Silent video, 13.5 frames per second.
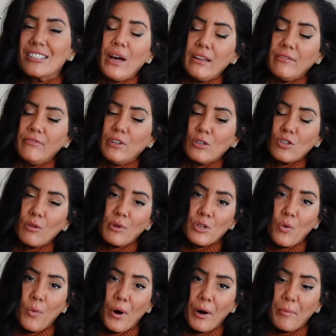And it feels so much
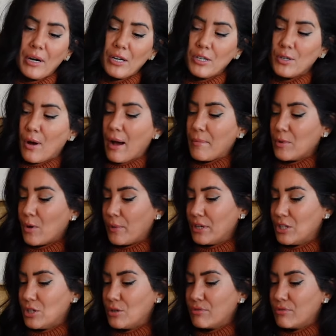warmer, so I'm going to